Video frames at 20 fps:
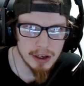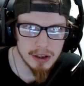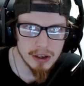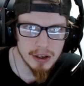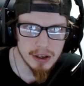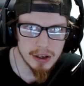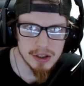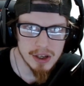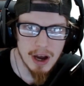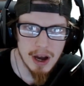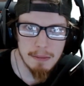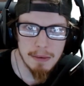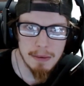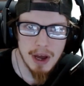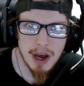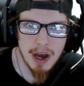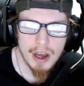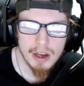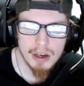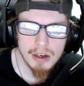Because I'm
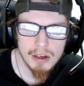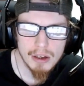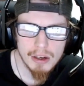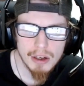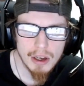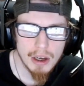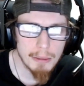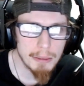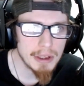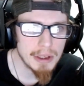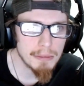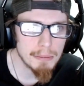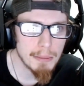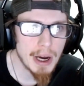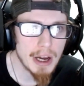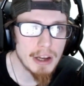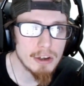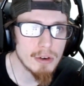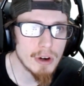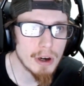not, I mean,
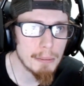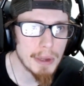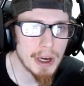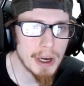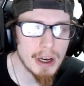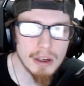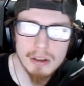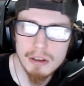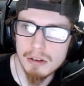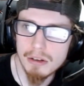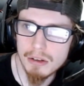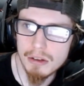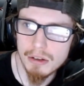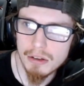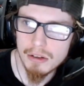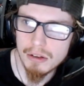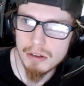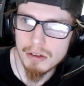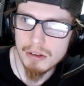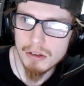mind you, I'm not
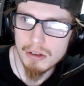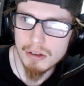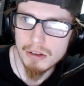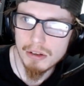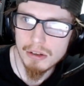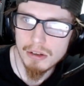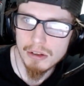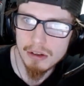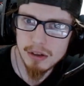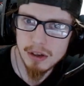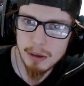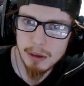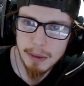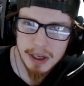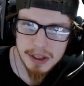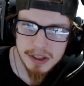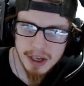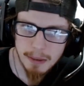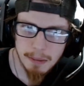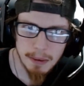
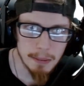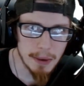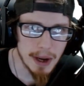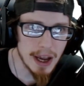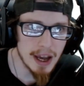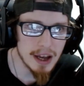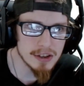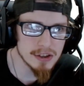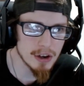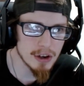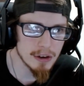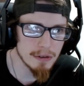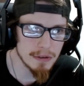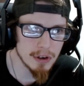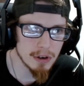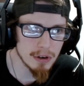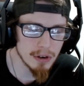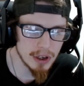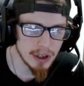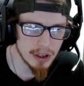typing my ass off
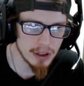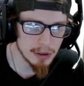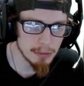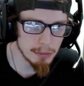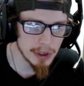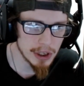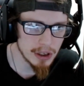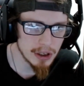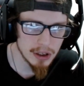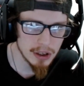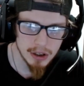here or anything, but